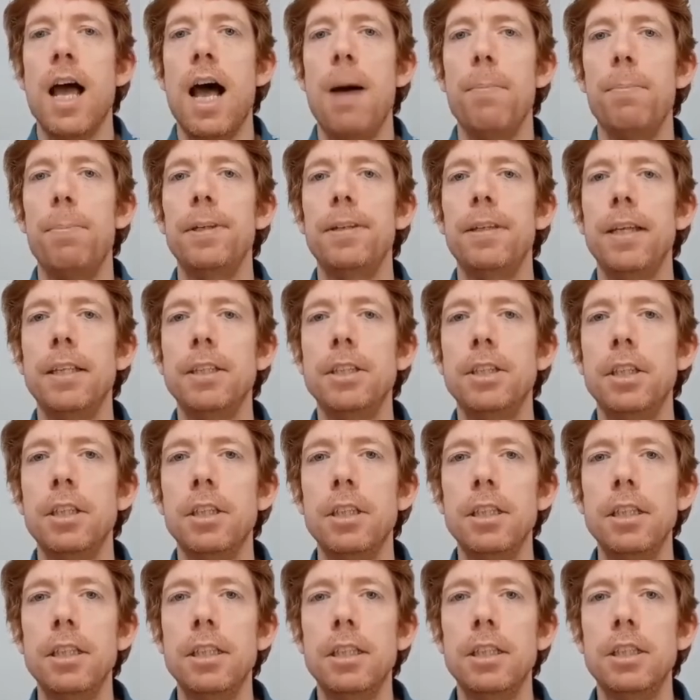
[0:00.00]
and
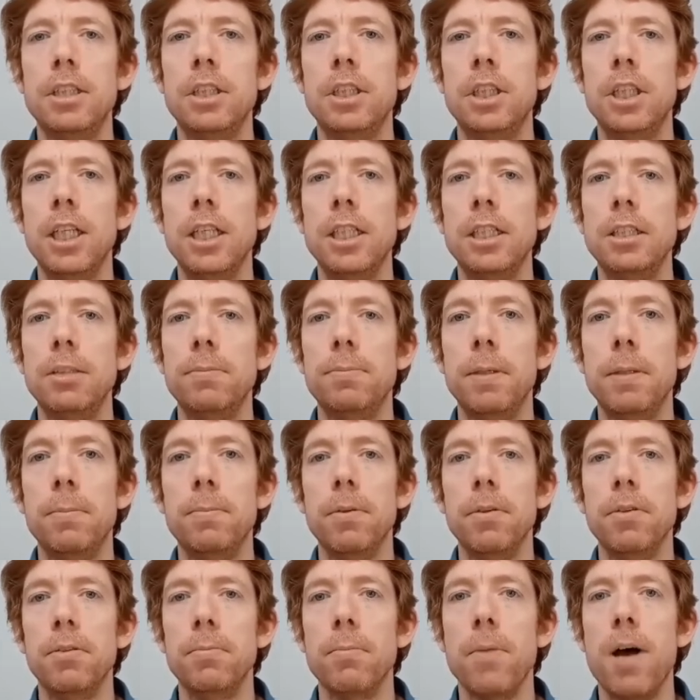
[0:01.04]
potentially change
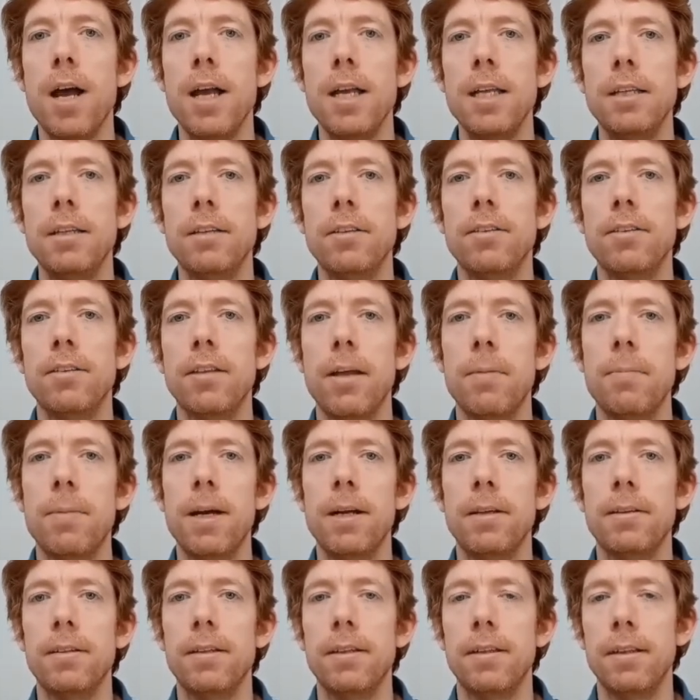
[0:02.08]
people's minds
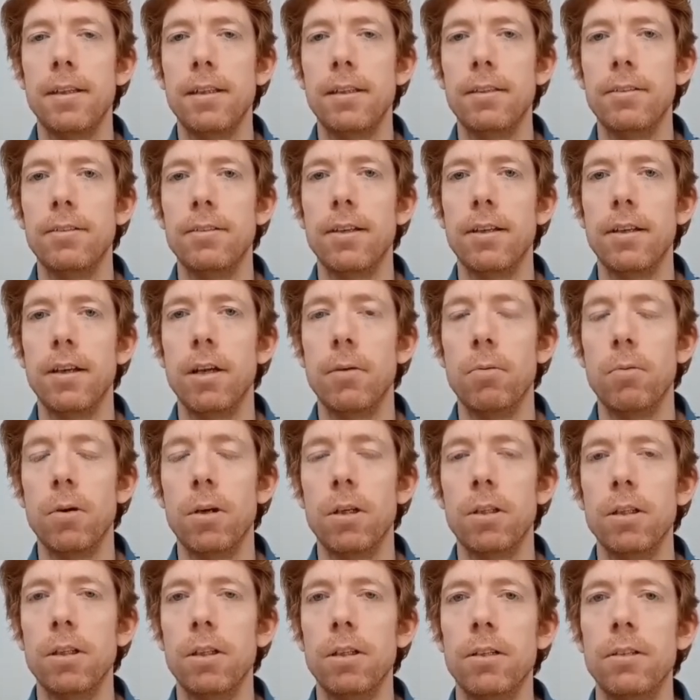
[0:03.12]
about the things that I
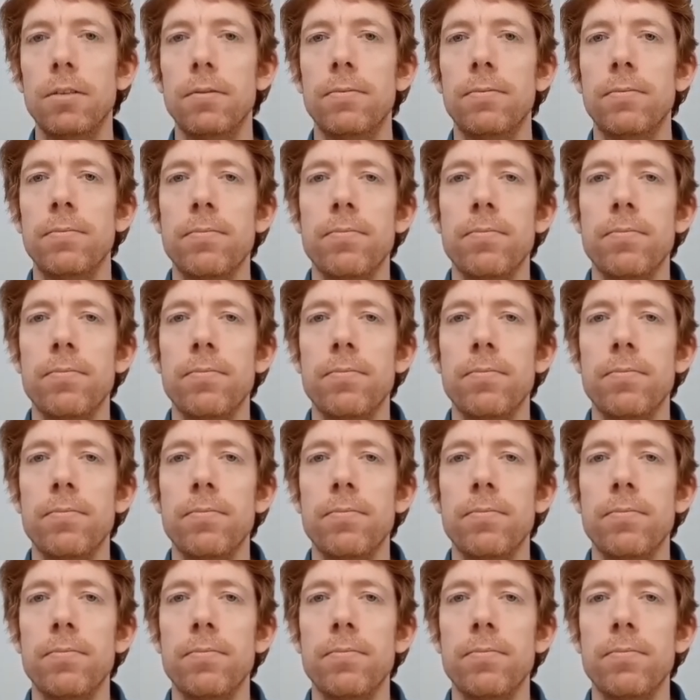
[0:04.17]
work on.